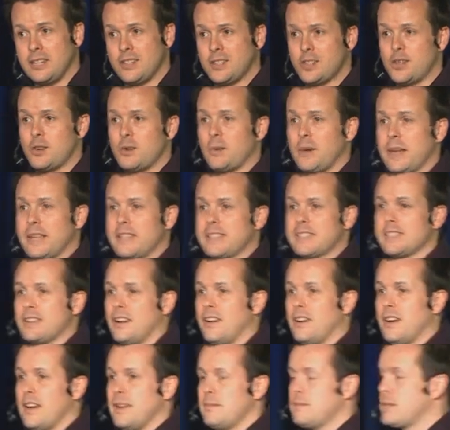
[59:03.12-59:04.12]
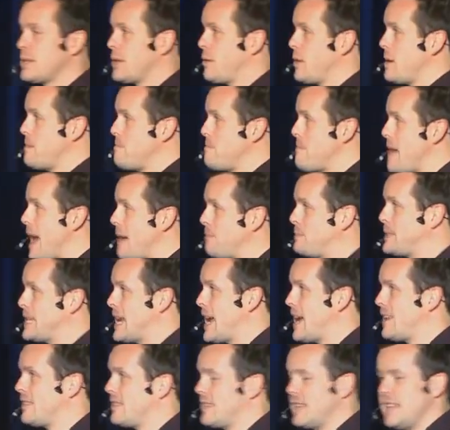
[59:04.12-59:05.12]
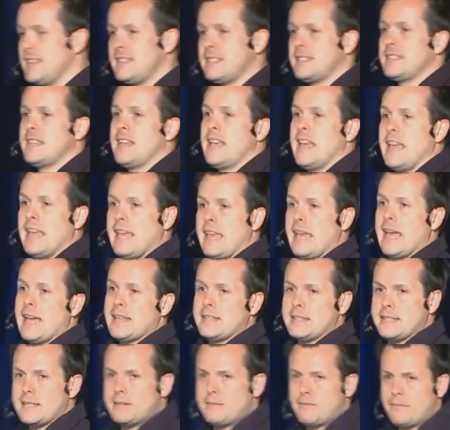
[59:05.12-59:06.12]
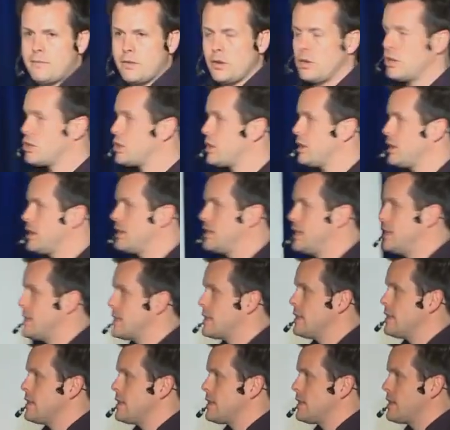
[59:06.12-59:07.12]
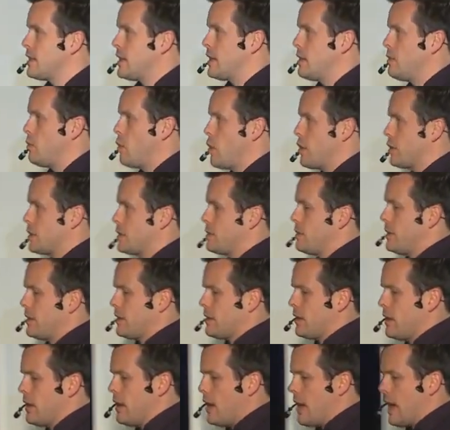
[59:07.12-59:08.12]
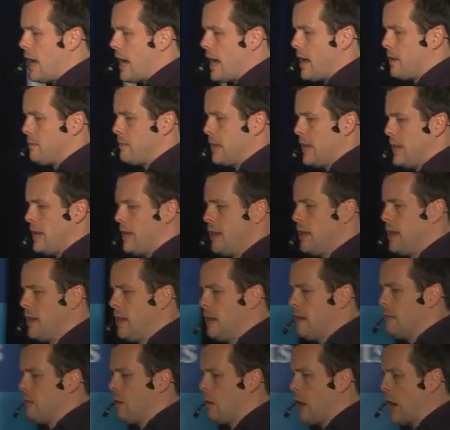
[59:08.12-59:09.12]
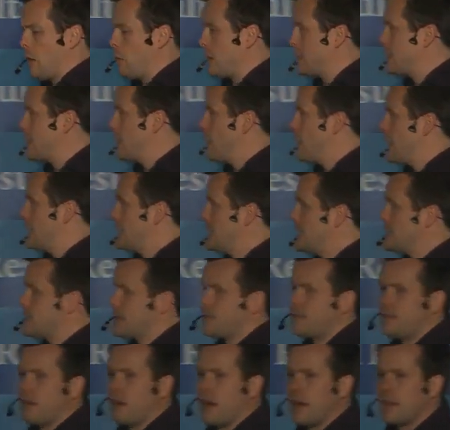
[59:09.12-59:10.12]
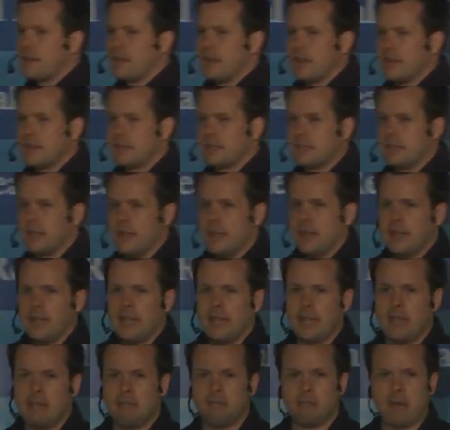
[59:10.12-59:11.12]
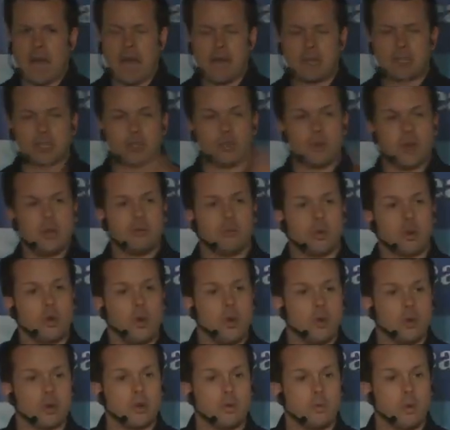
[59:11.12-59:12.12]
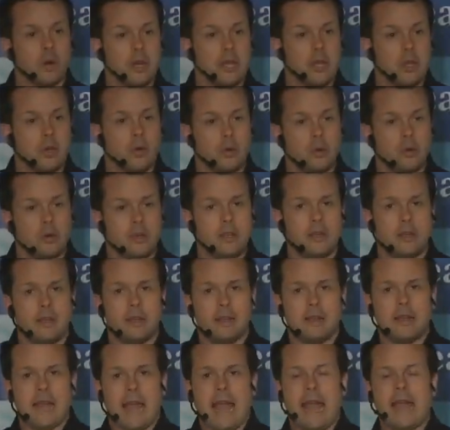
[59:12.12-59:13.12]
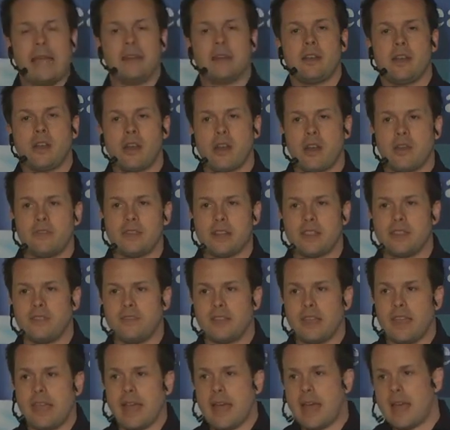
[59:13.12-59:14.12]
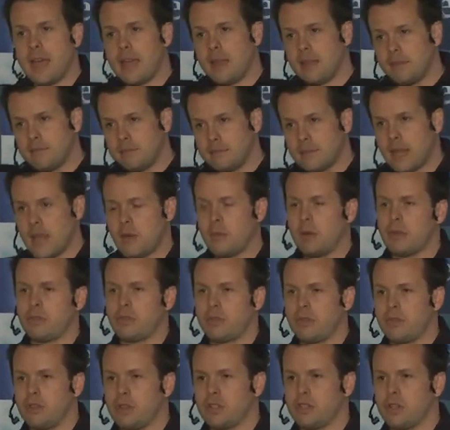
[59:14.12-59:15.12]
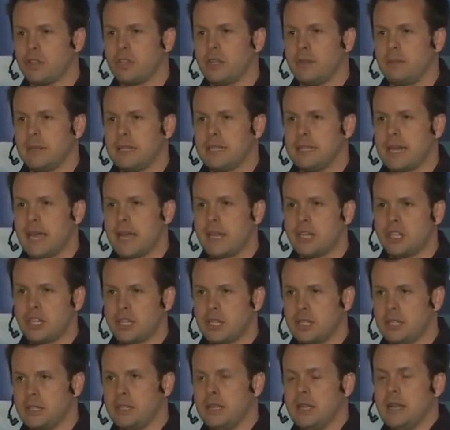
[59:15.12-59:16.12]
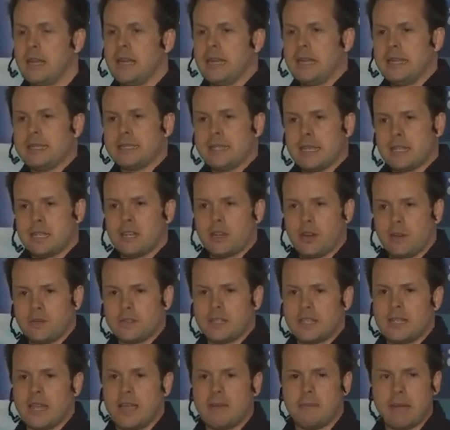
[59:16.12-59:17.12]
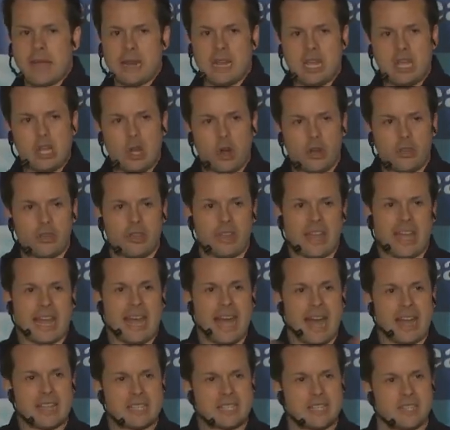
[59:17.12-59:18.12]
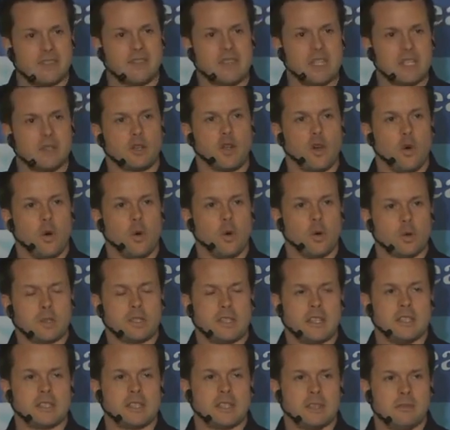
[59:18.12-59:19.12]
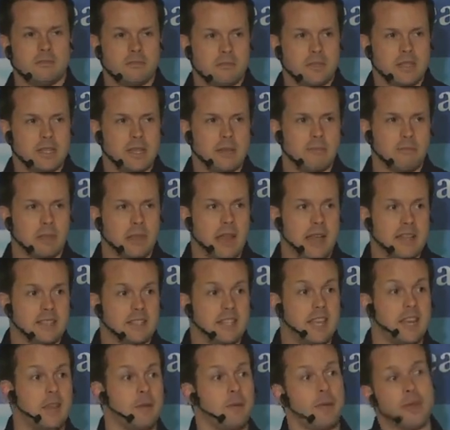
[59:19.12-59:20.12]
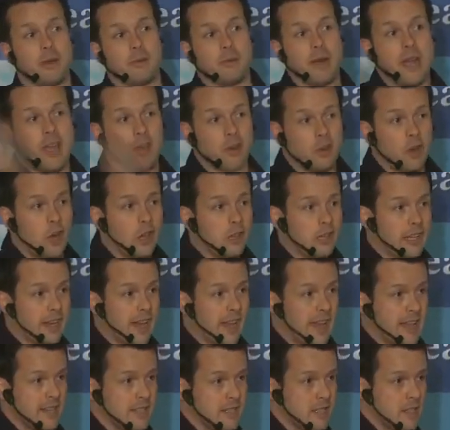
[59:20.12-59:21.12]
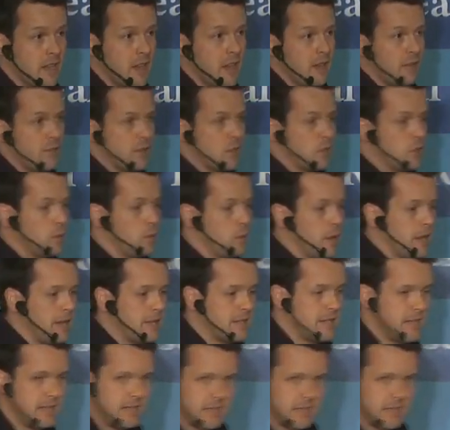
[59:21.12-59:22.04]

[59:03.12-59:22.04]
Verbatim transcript: in two weeks' time, so we mapped out this. He had some virtual assistants that he works with. Um, he once he identified this, he uh, screen recorded what he could, handed it over to the VA. They went through the documentation. He sent it off to them, and he got the guts of his core systems in place. Then he went away on holidays for two weeks,